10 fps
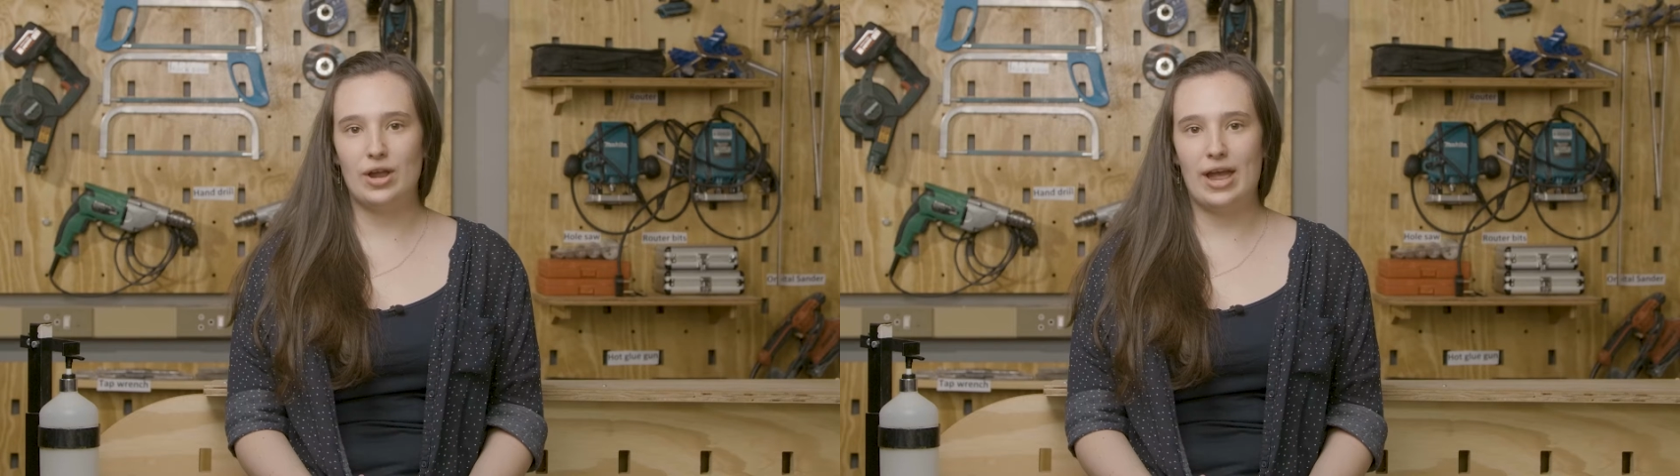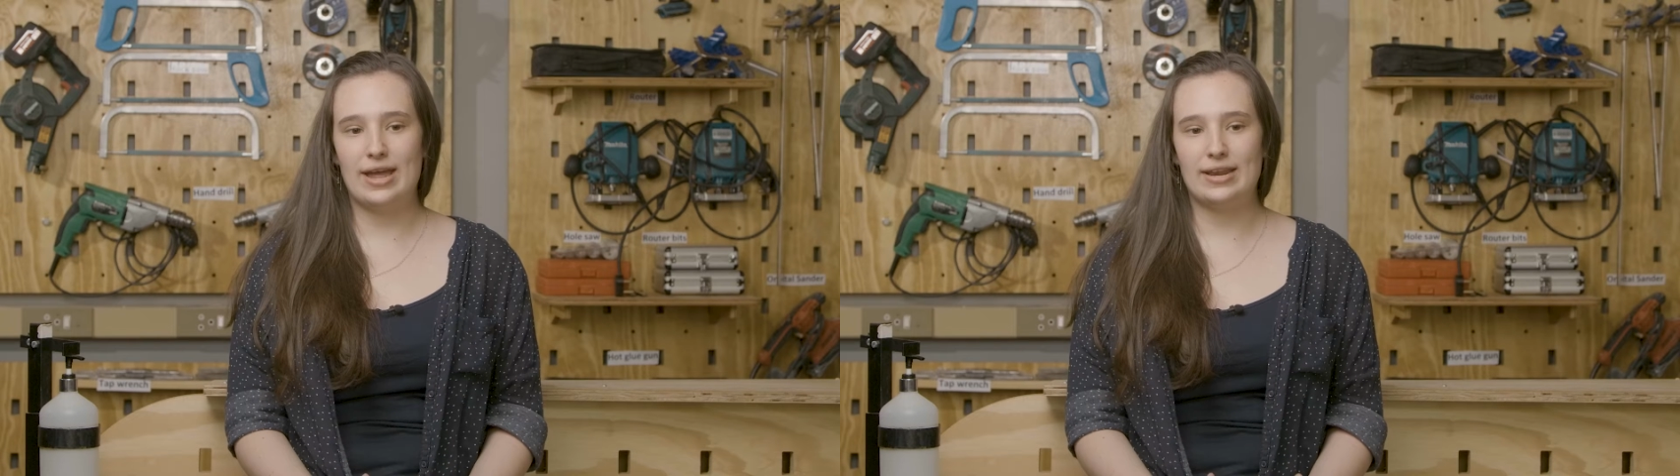
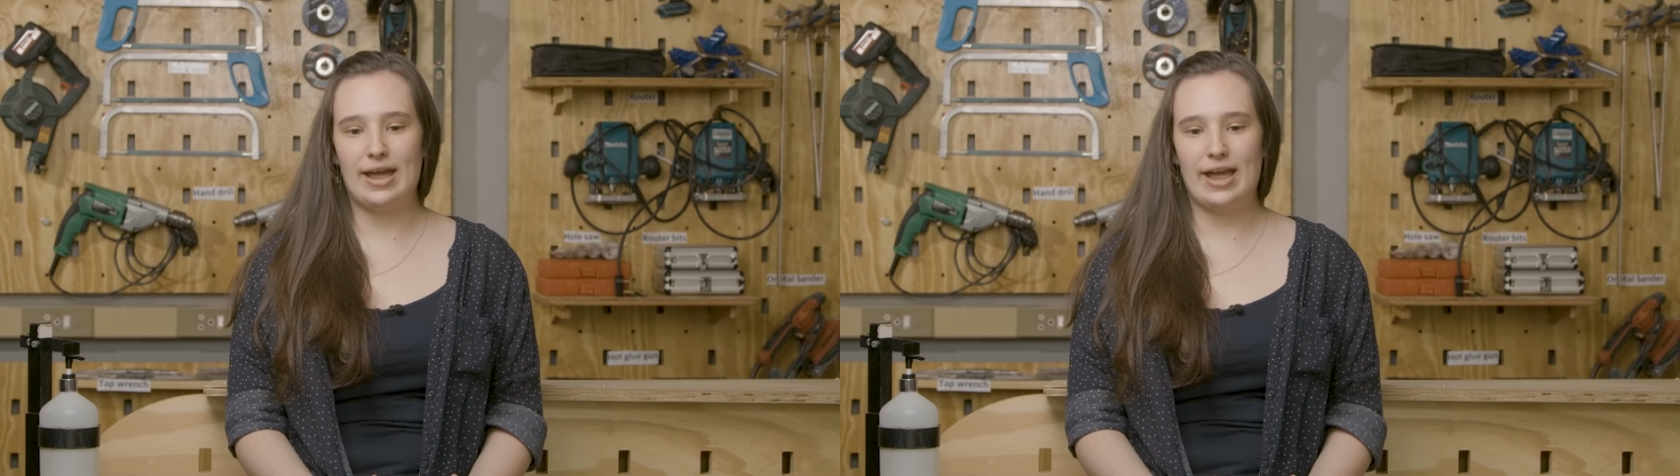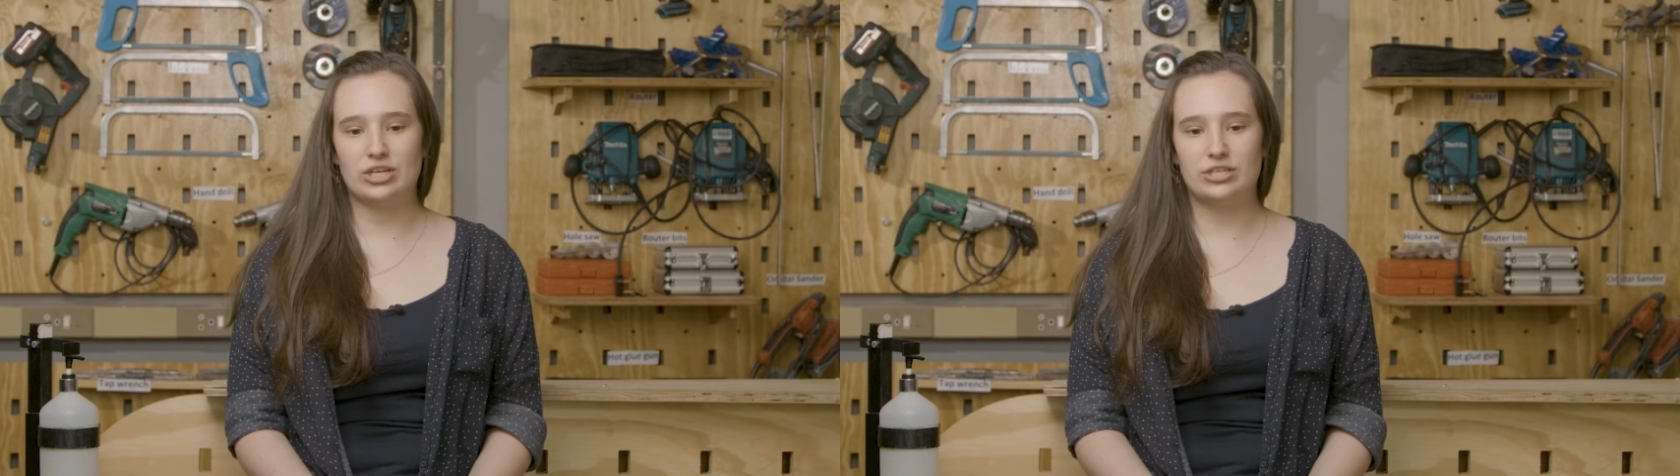and I
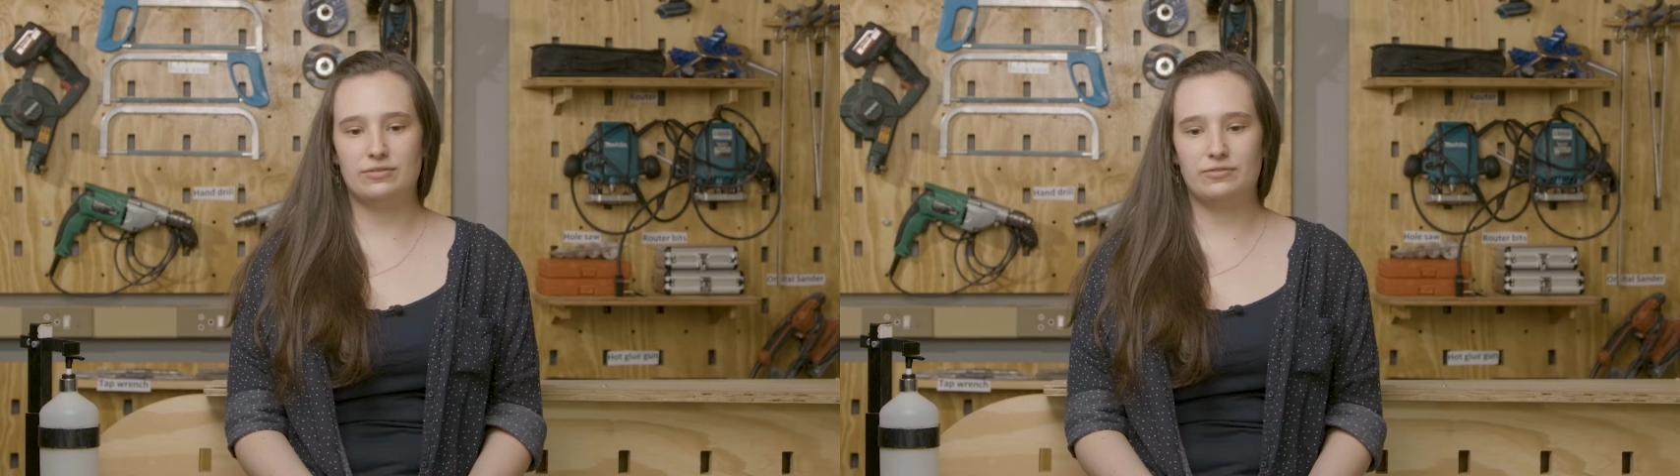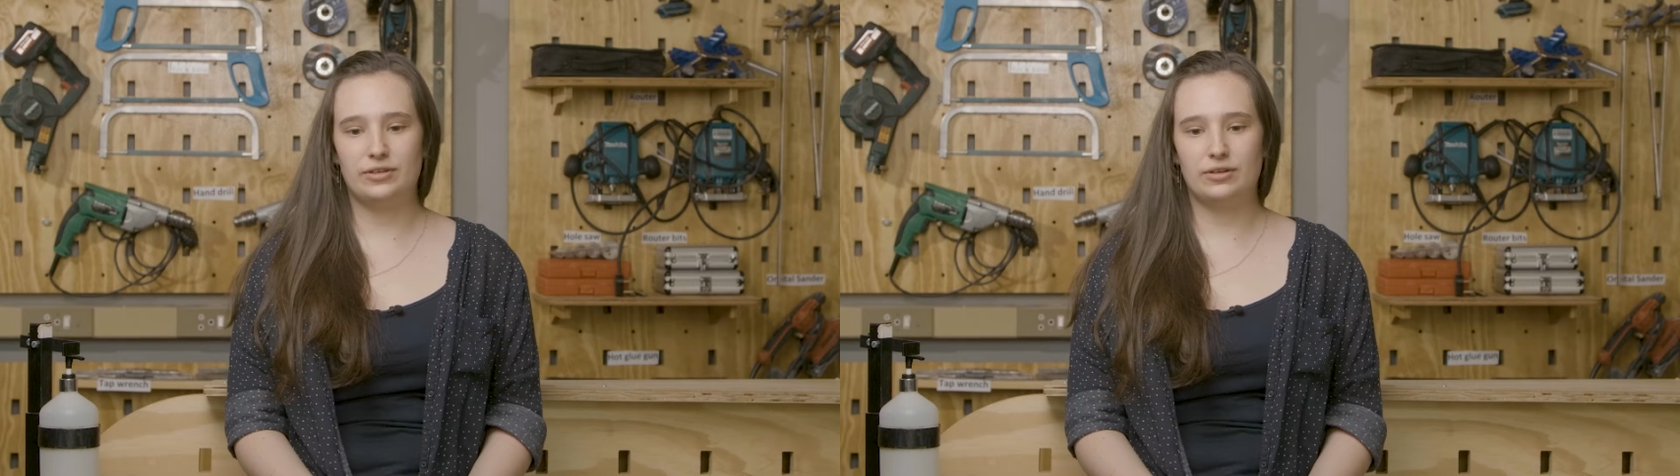actually
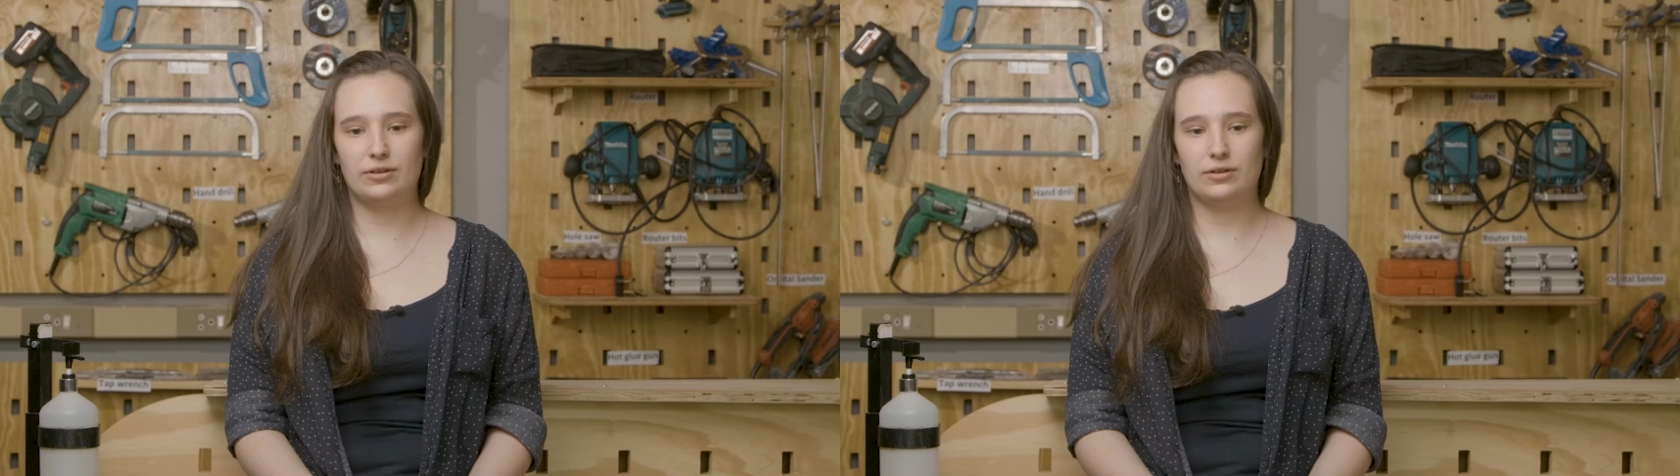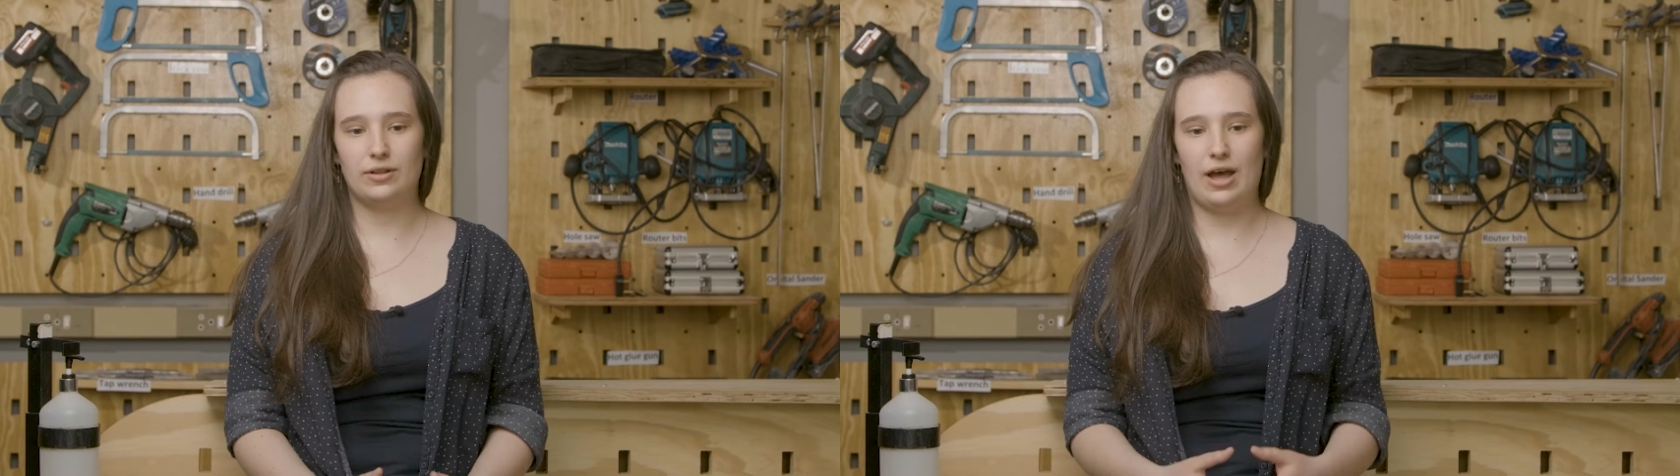
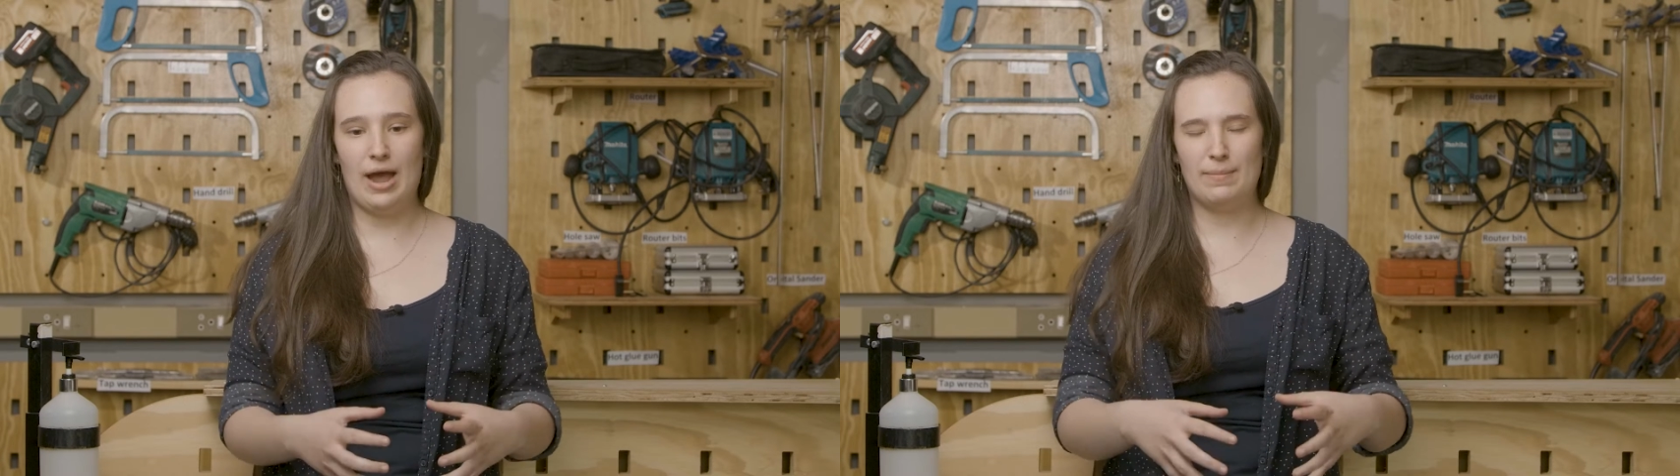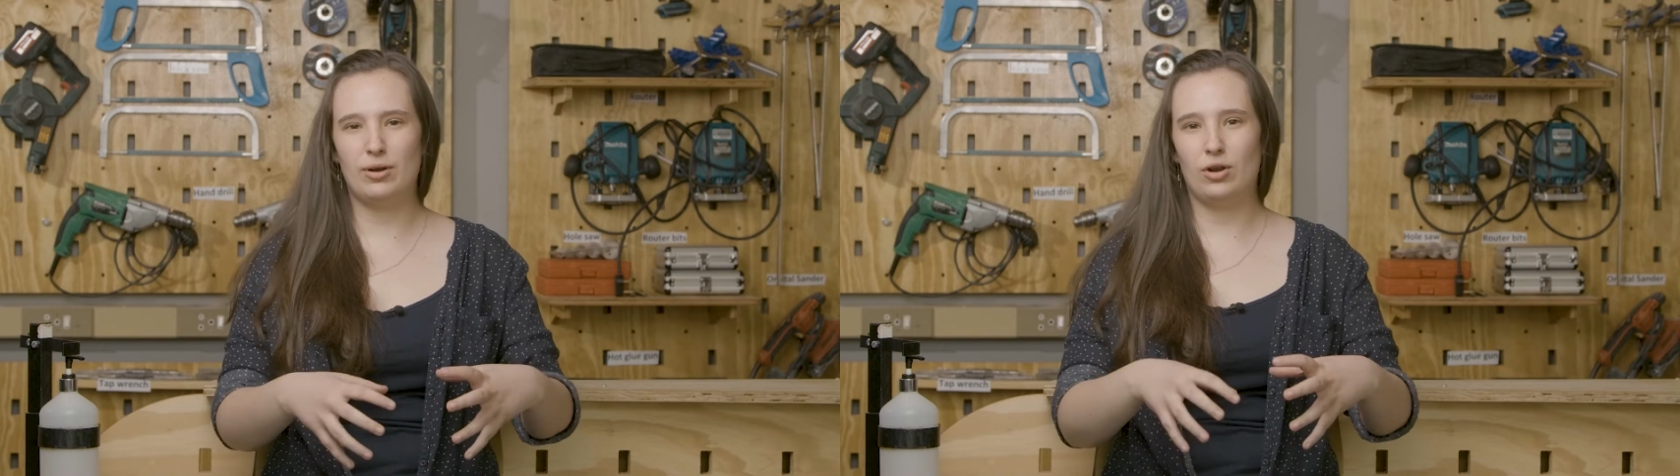feel
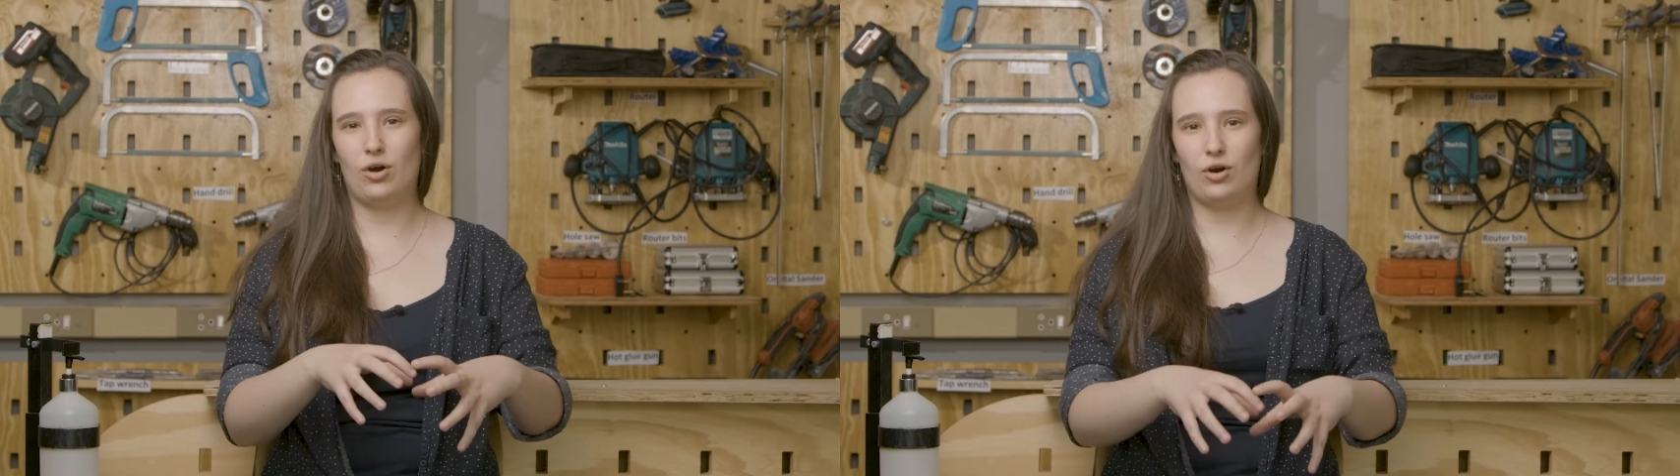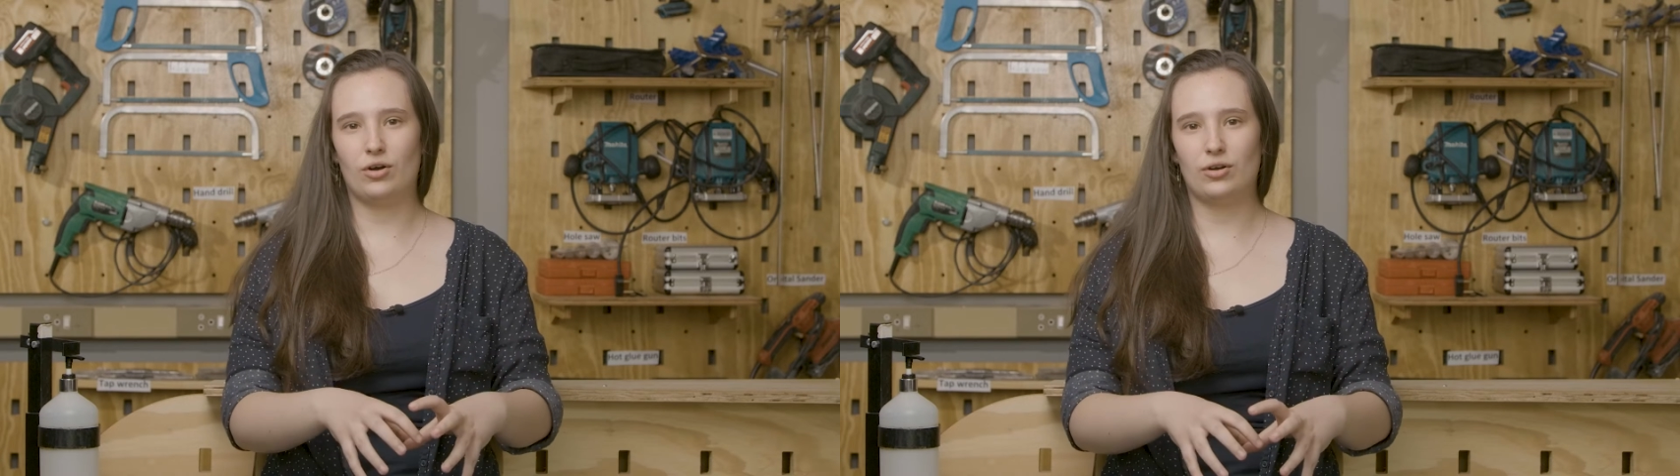I
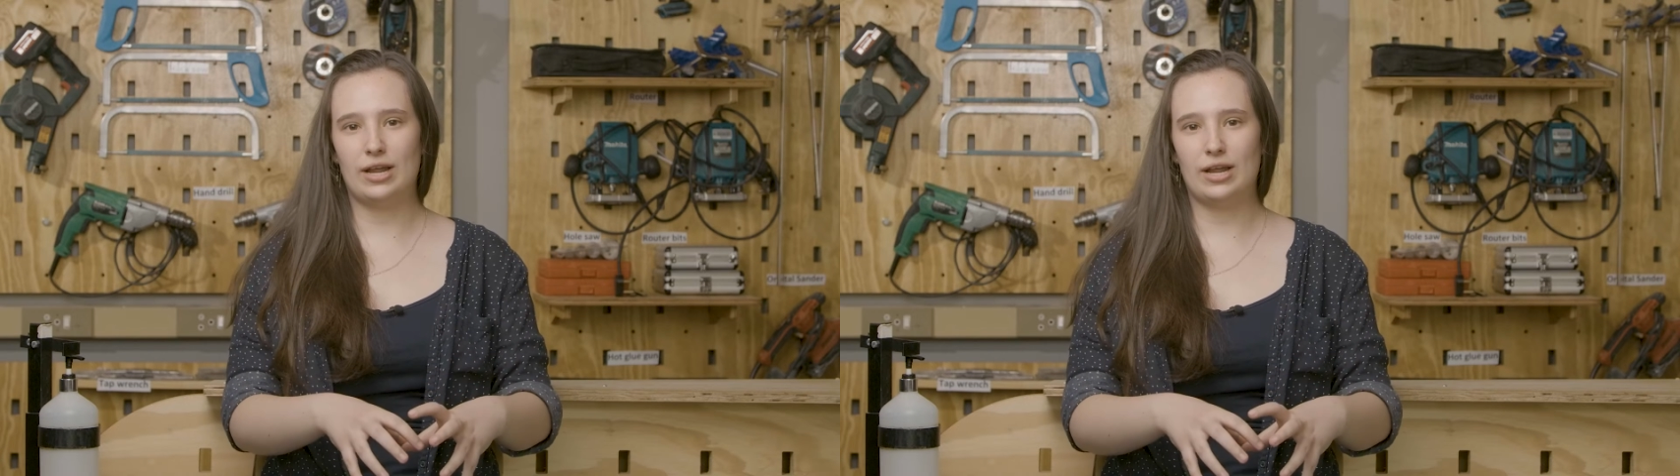belong.